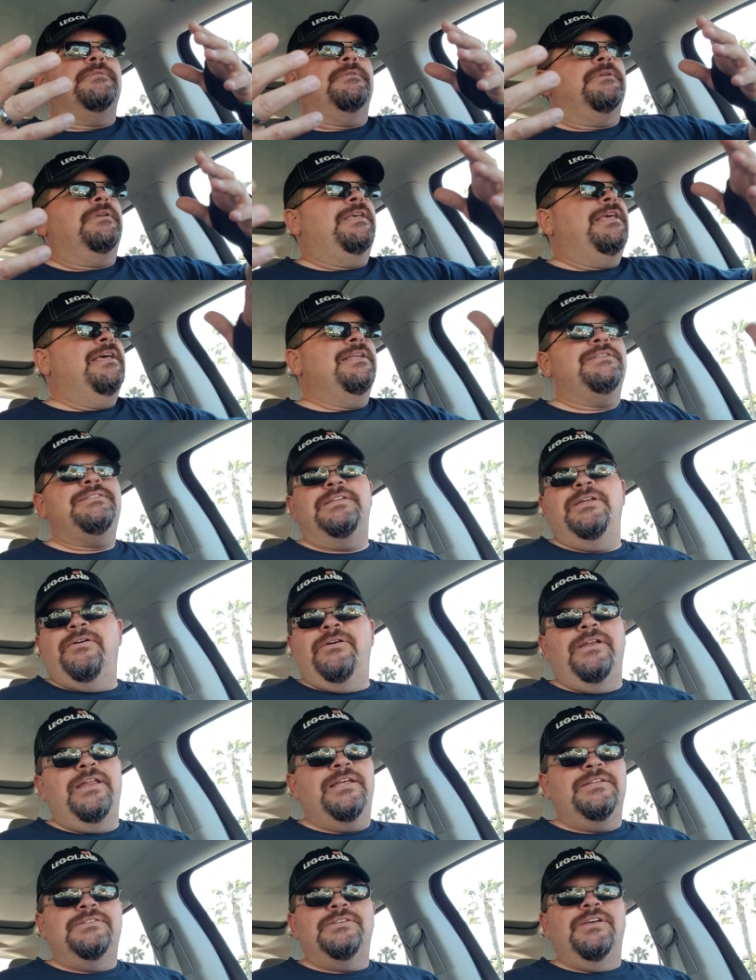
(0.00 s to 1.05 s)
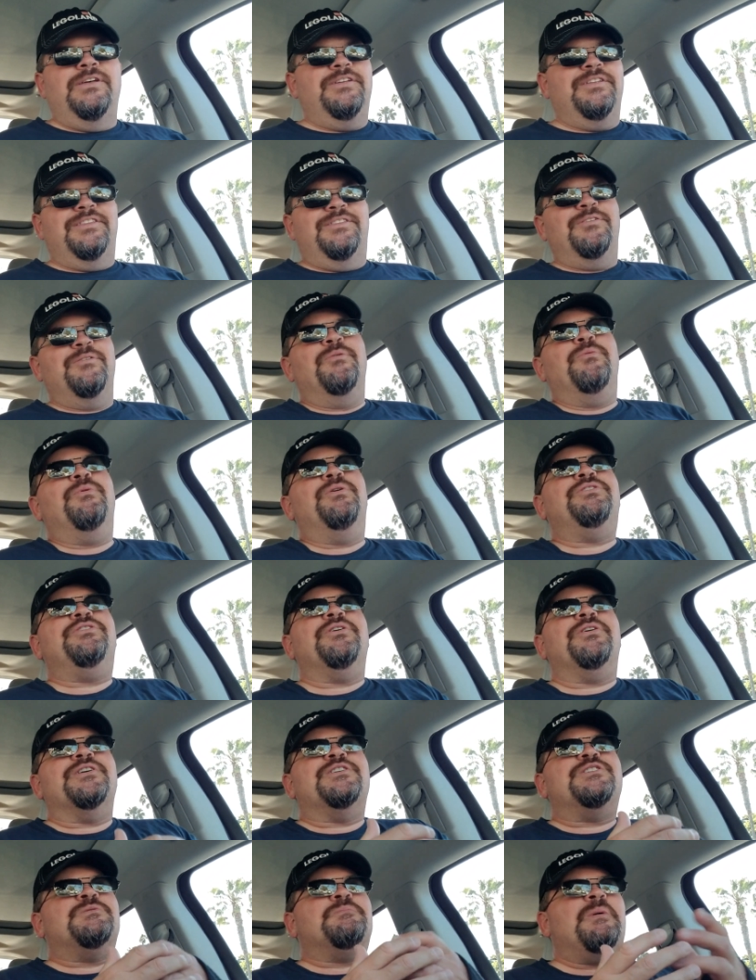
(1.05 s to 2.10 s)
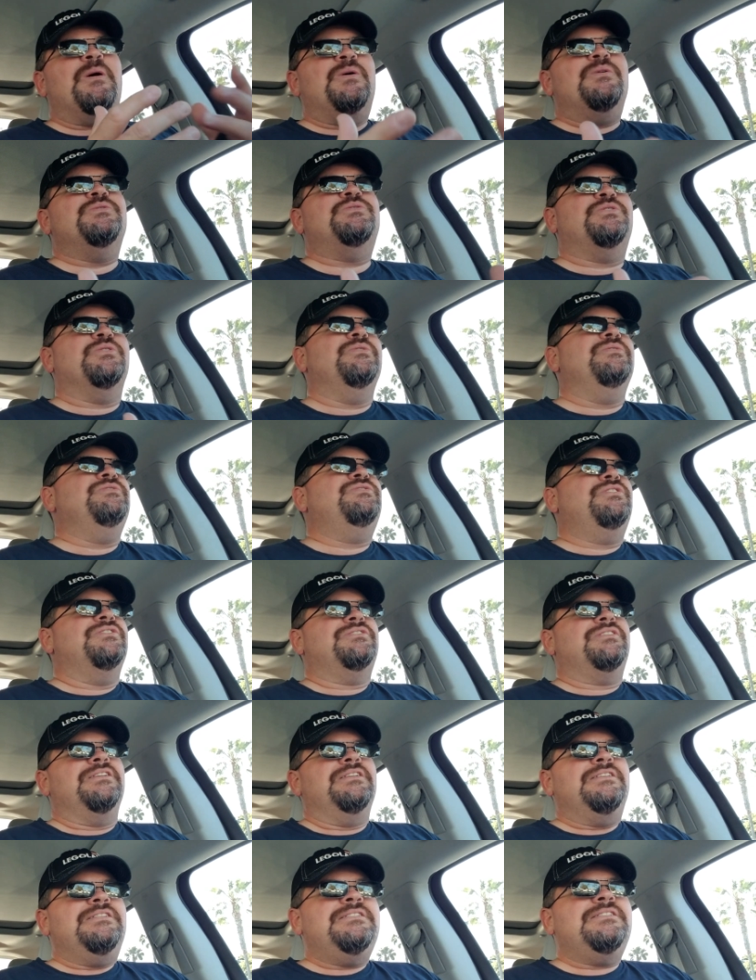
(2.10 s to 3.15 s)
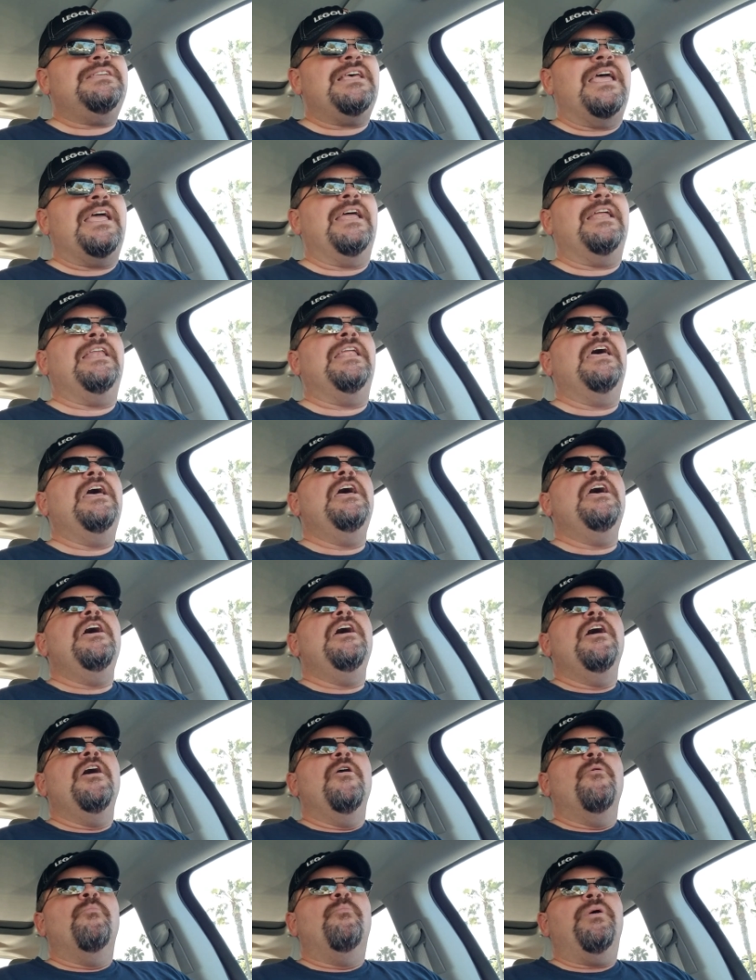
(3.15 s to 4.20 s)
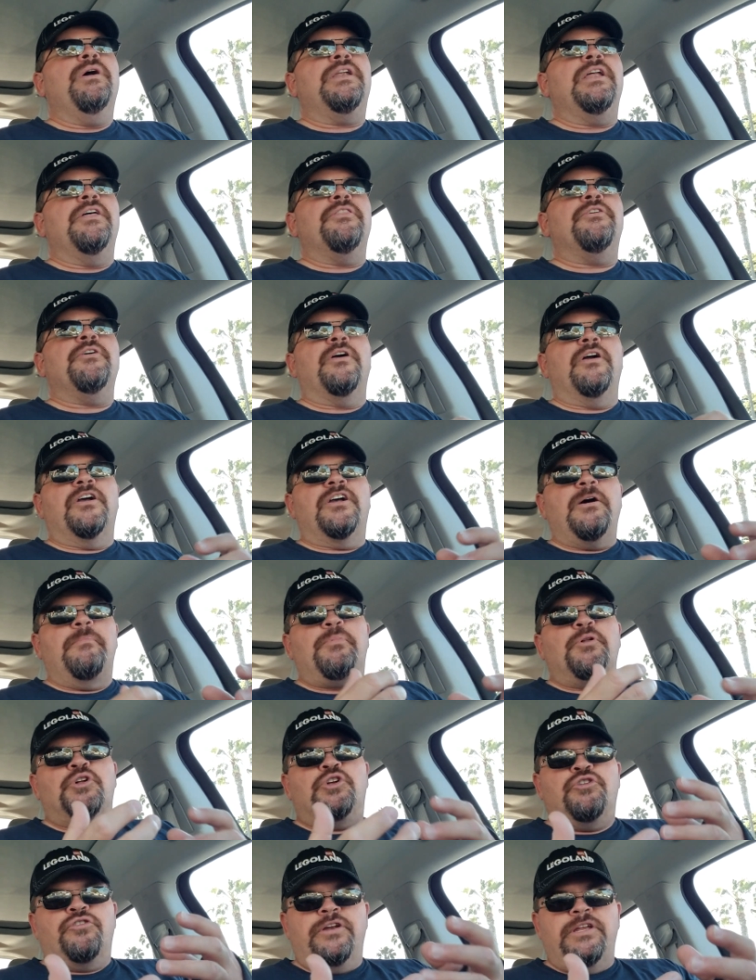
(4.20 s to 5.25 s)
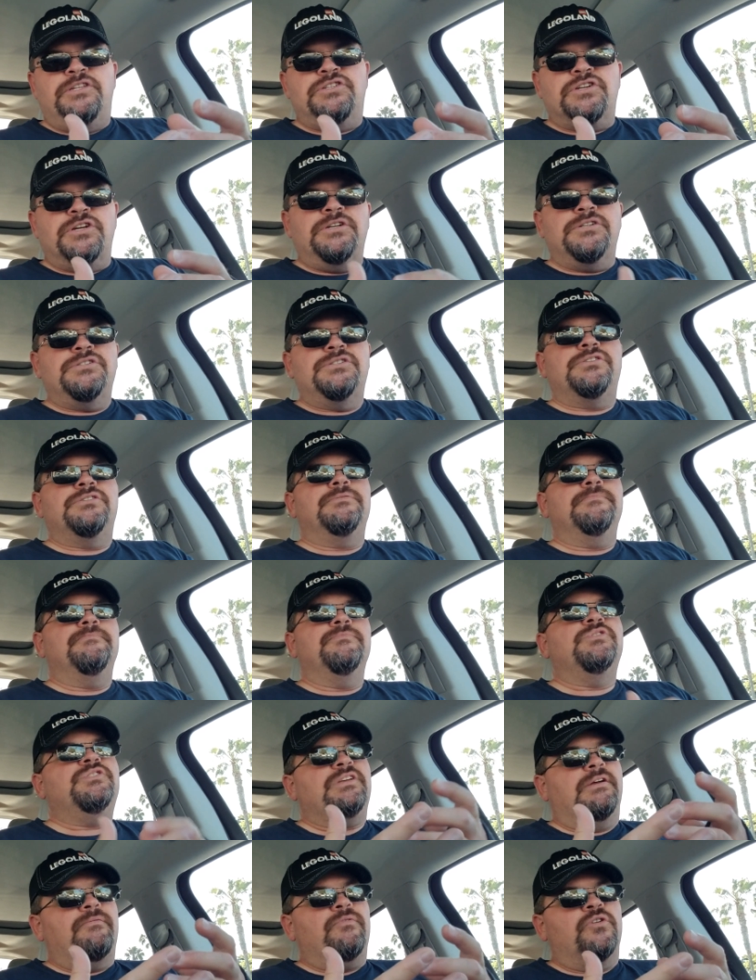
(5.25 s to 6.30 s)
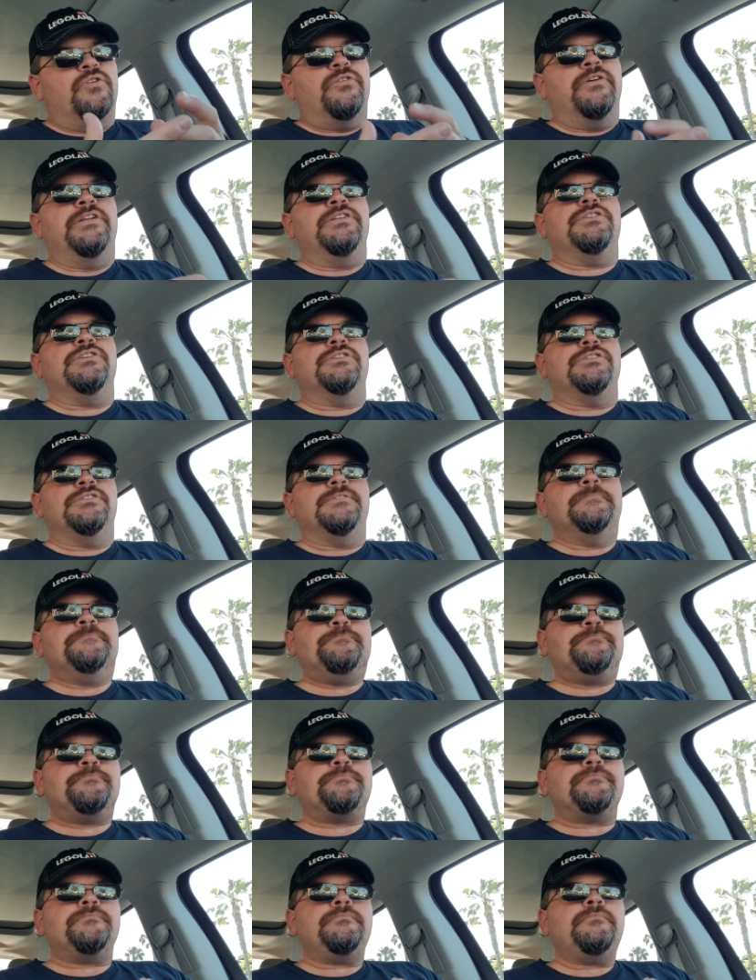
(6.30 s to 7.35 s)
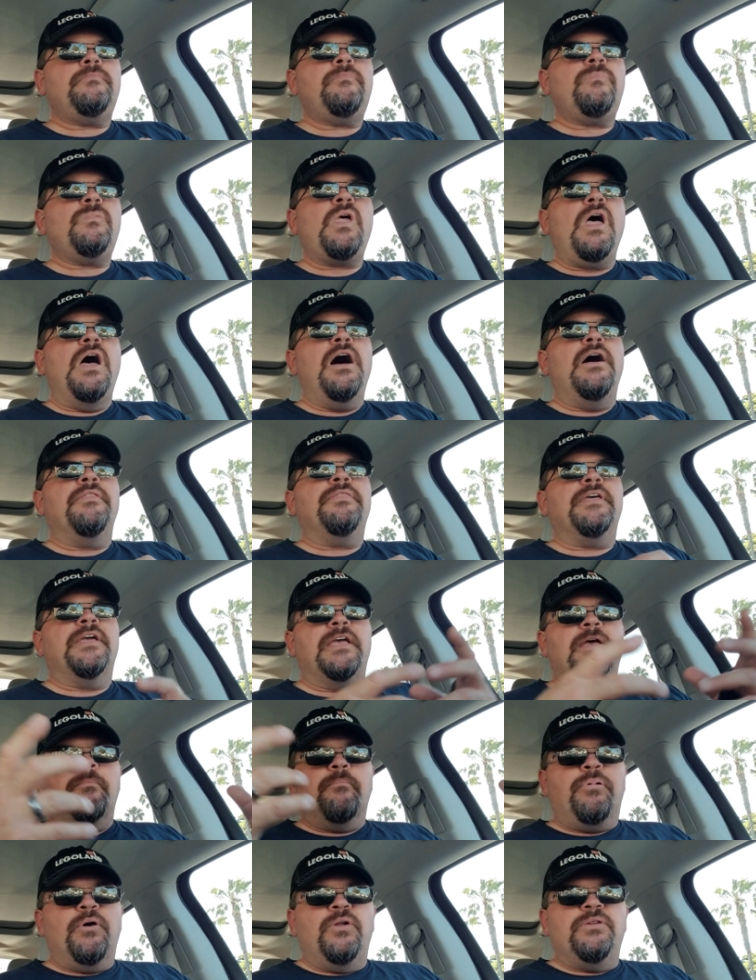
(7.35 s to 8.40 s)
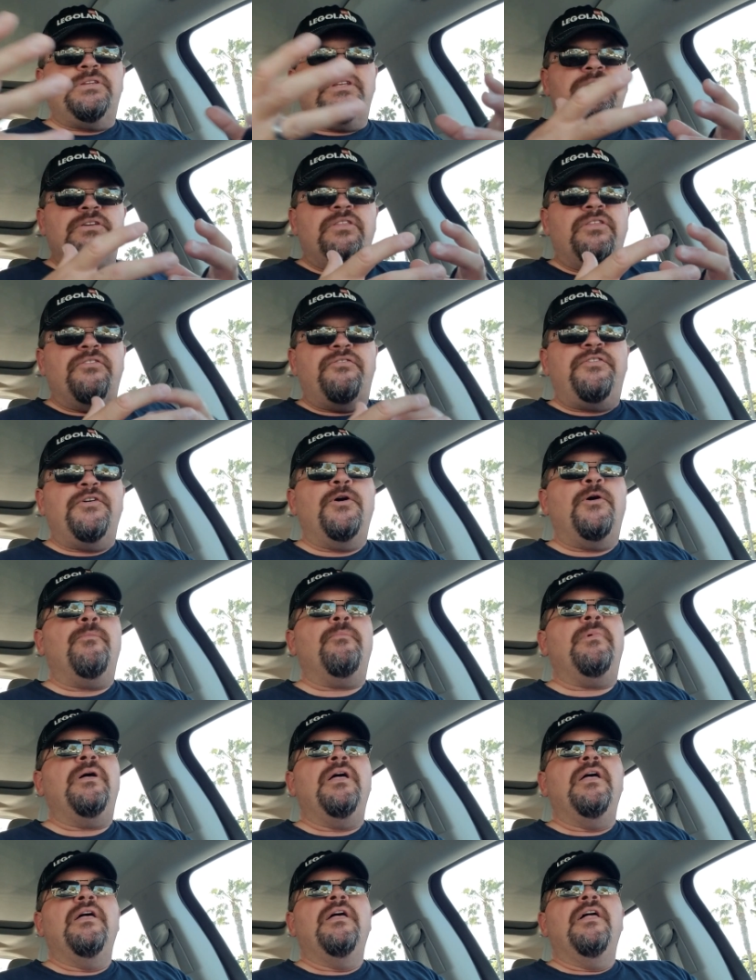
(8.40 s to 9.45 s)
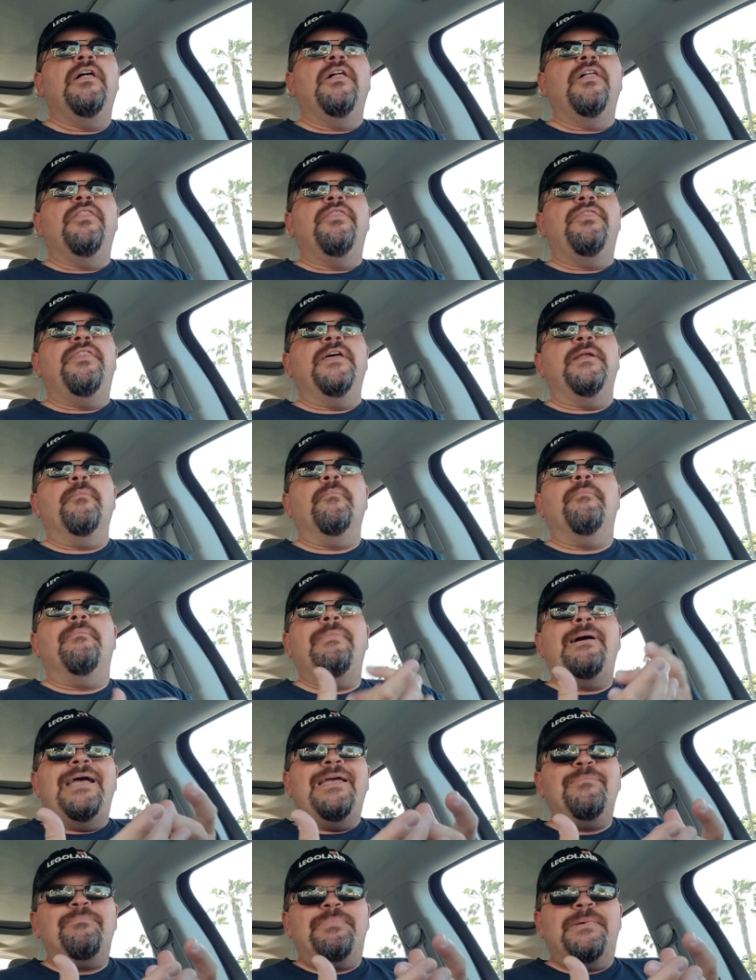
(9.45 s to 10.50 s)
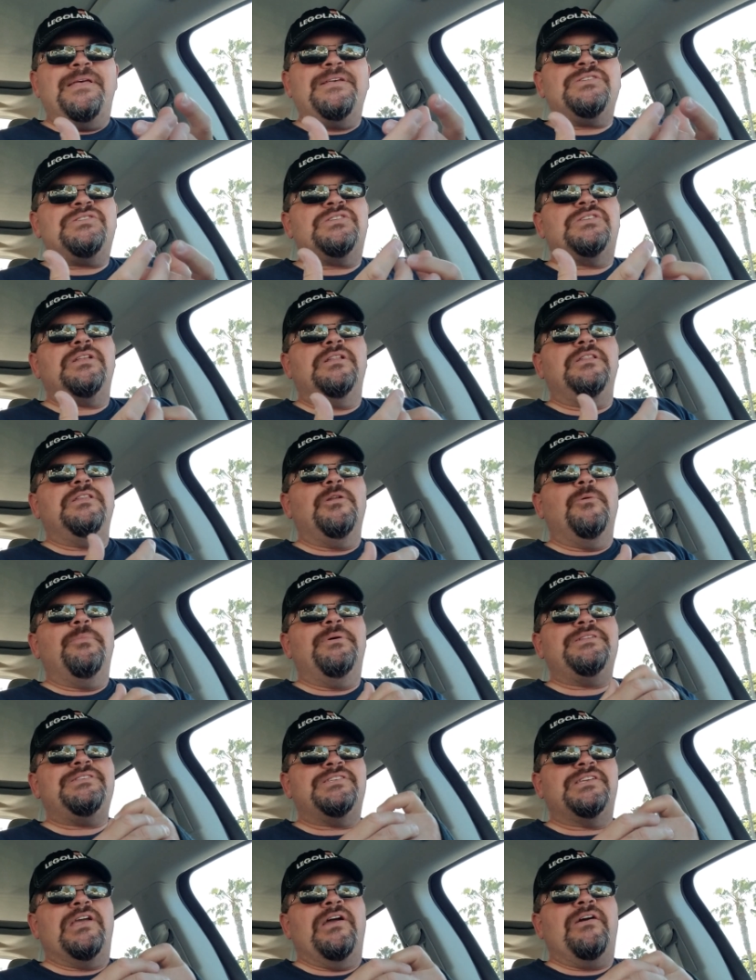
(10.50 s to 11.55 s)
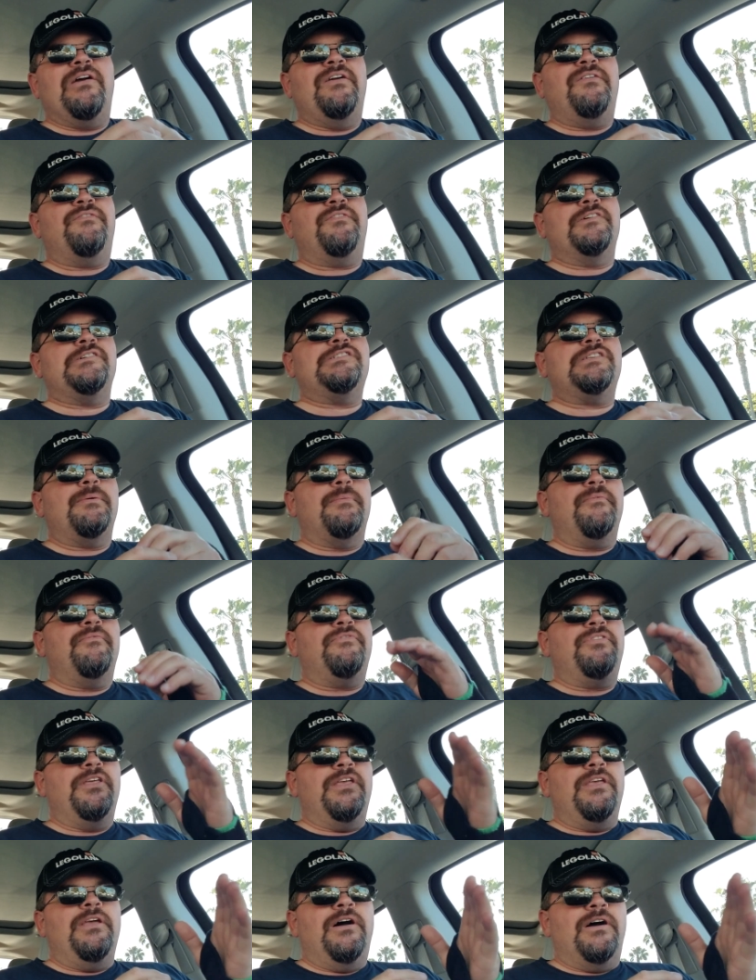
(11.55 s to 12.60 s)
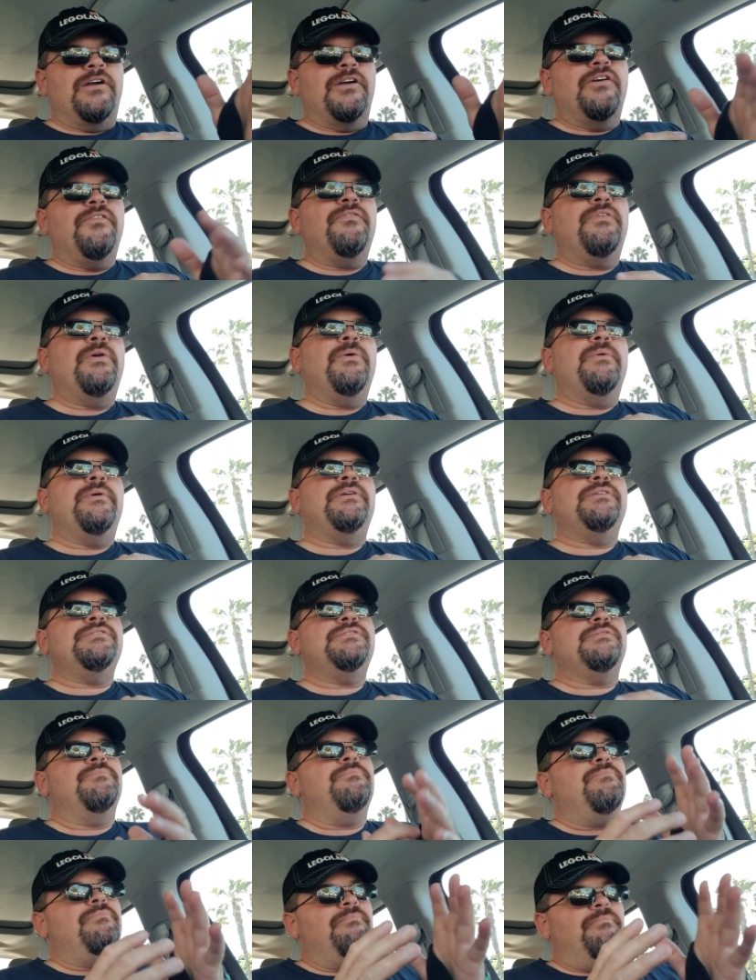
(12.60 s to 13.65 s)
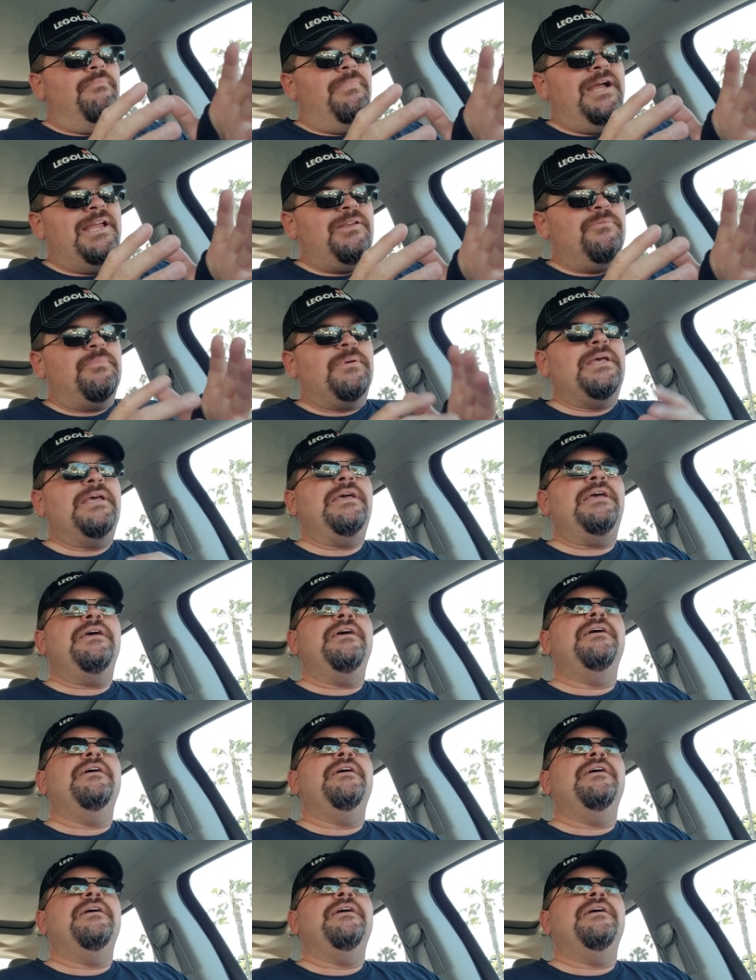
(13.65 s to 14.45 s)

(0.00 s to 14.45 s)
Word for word: kids nowadays, what they're exposed to is just insane. But there are a couple creatures, several creatures, uh, that get pulled into the film that might be a, a little bit scary for some of the younger viewers, might be.